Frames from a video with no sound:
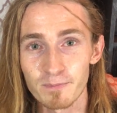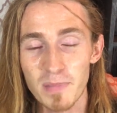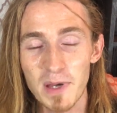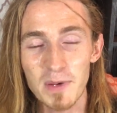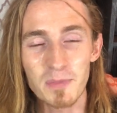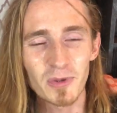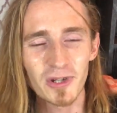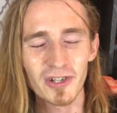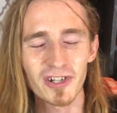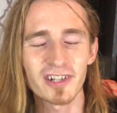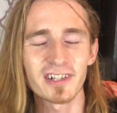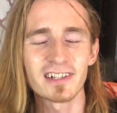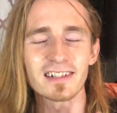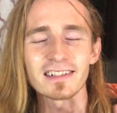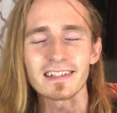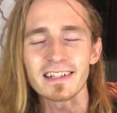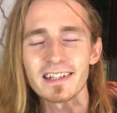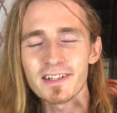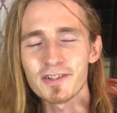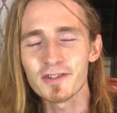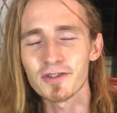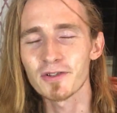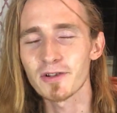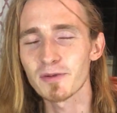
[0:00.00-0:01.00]
People are going to
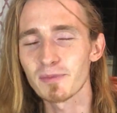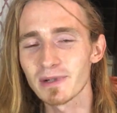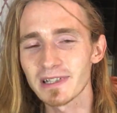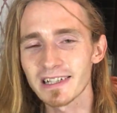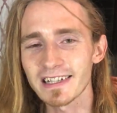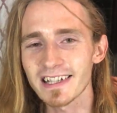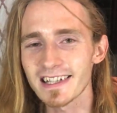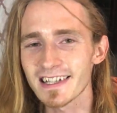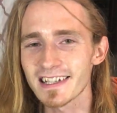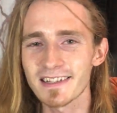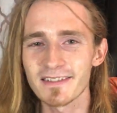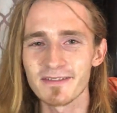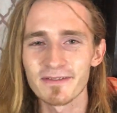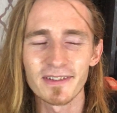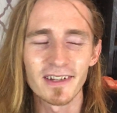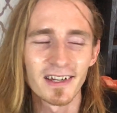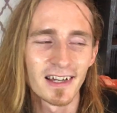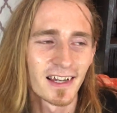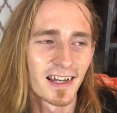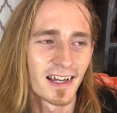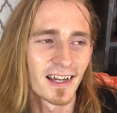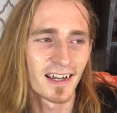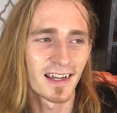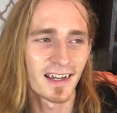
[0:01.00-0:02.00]
lead you to believe
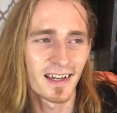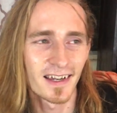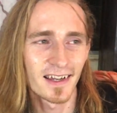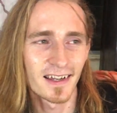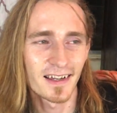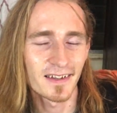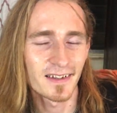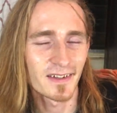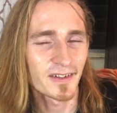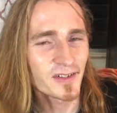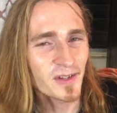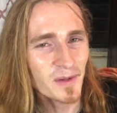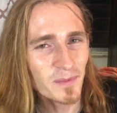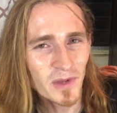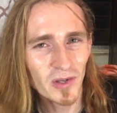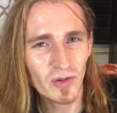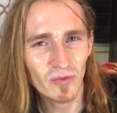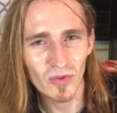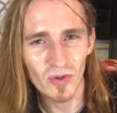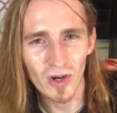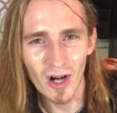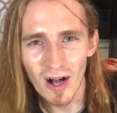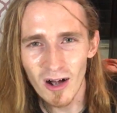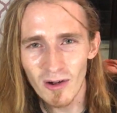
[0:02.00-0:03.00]
there's
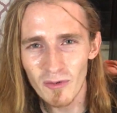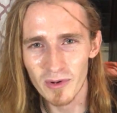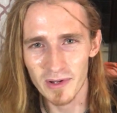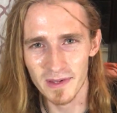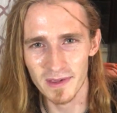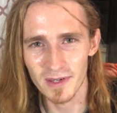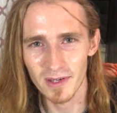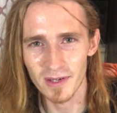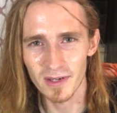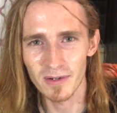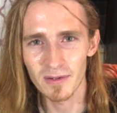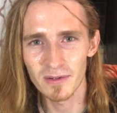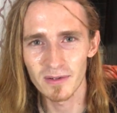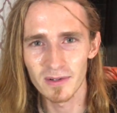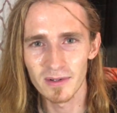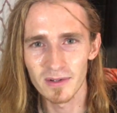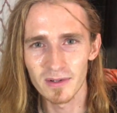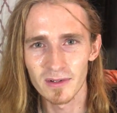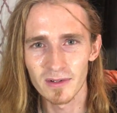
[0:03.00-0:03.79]
something wrong with you,